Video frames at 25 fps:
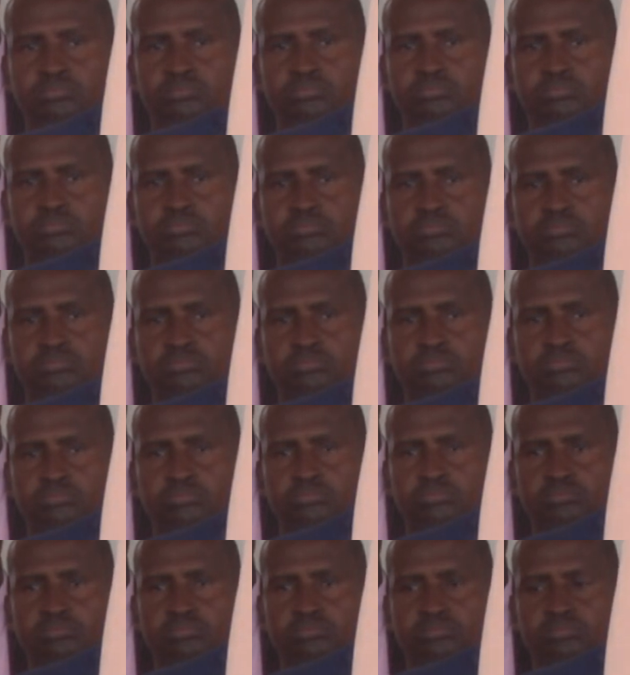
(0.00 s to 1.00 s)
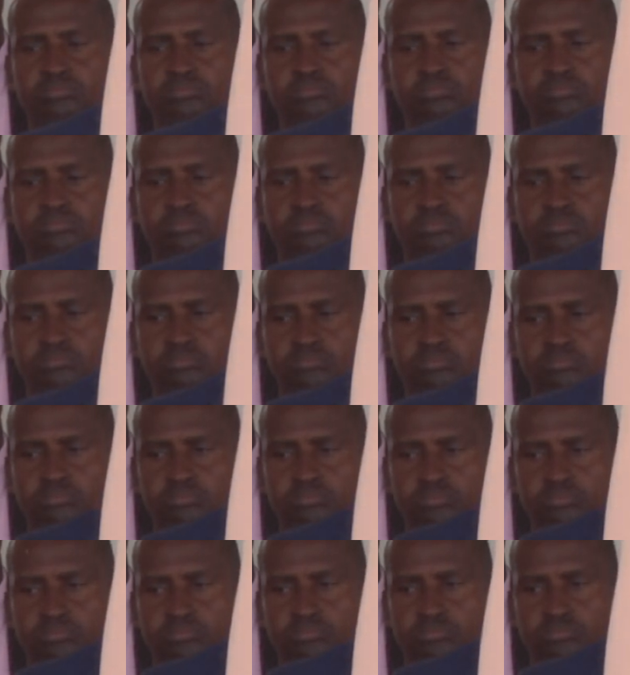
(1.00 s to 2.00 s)

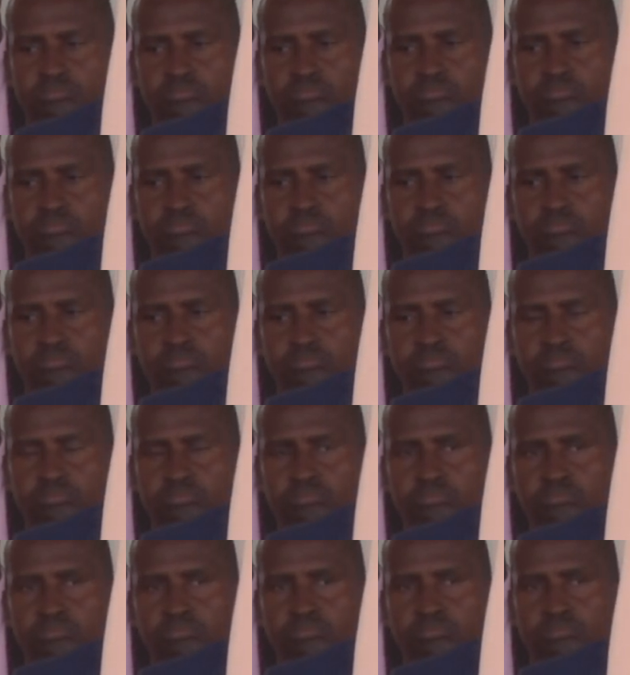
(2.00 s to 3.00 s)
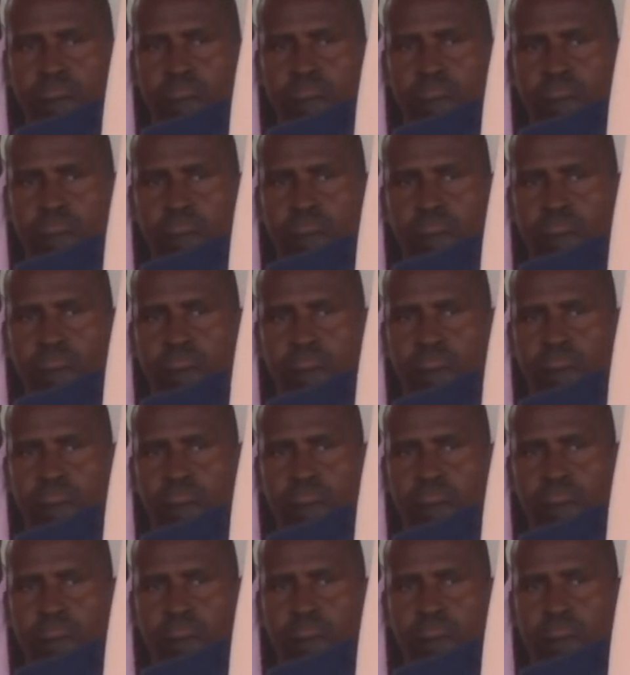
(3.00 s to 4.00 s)

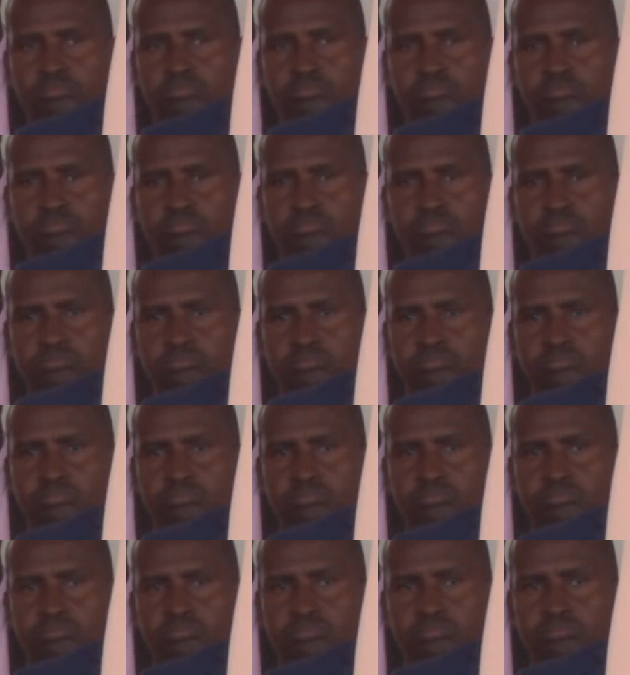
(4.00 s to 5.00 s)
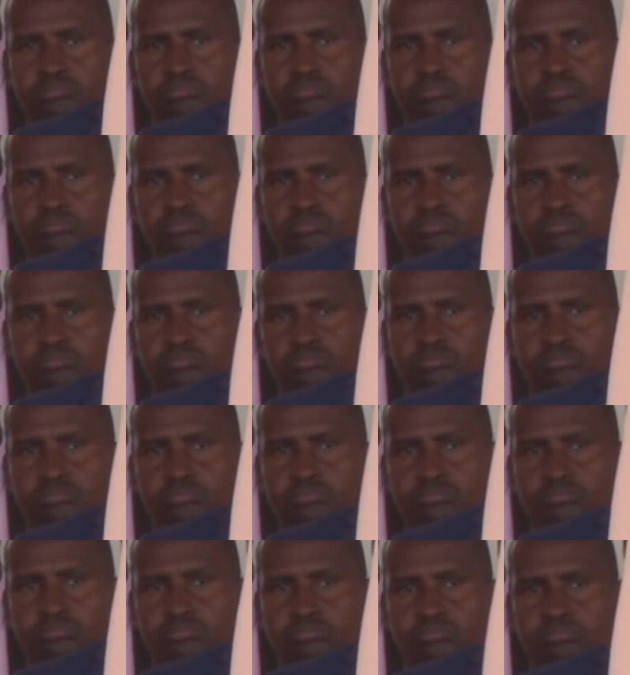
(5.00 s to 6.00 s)

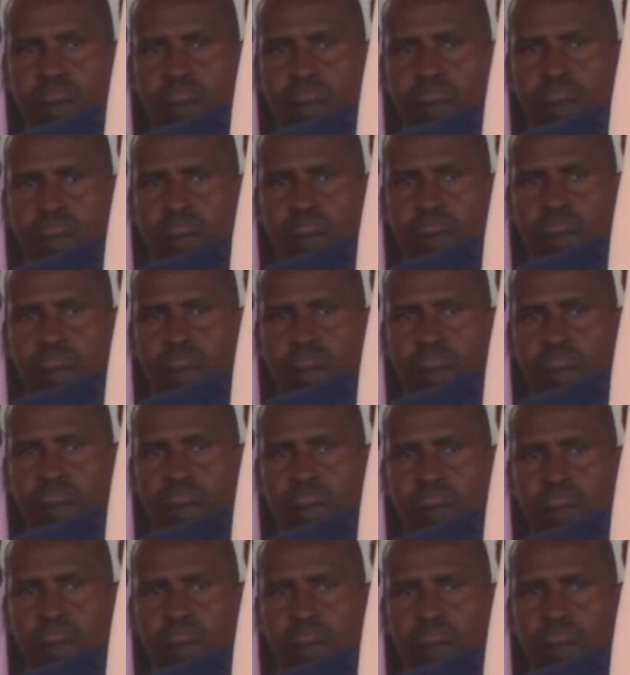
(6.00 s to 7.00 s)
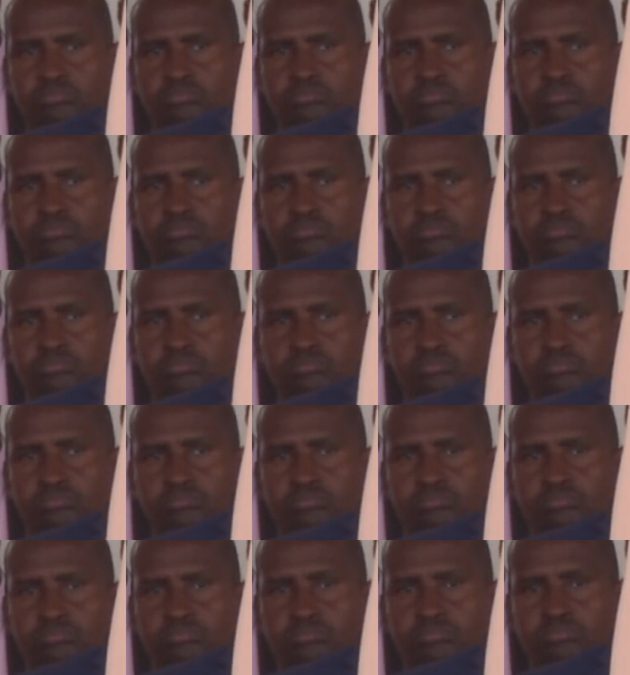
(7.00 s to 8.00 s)
The person shown says nothing.